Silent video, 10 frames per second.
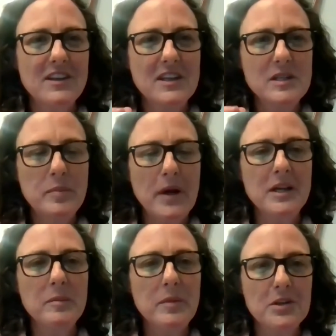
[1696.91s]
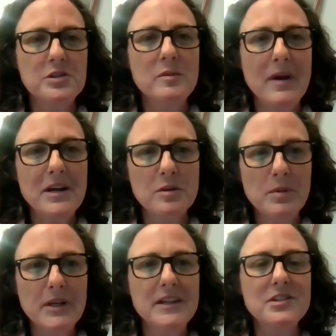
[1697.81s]
these bike and pedestrian master
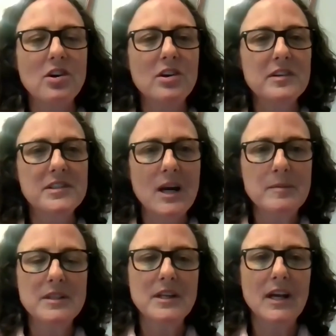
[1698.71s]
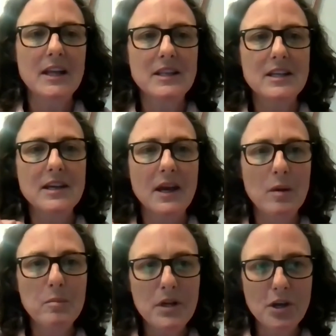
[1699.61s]
plans are adopted at the
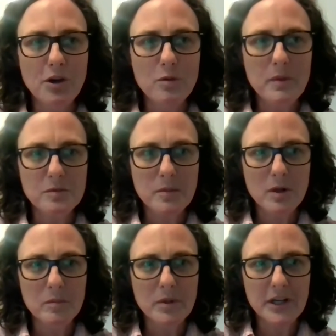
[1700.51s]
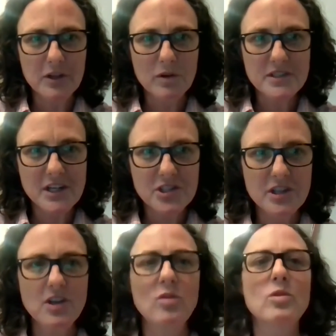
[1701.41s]
MPO, Metropolitan Planning
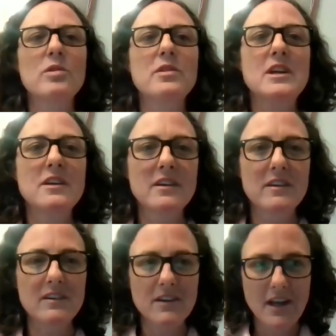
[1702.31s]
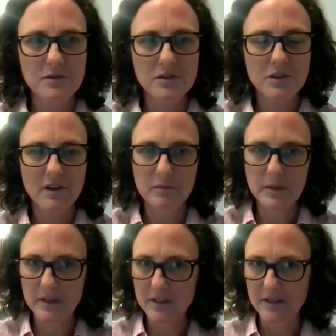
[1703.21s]
Organization, or the council of
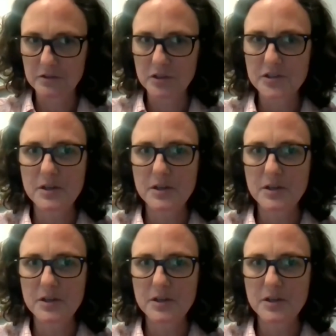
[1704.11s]
government level.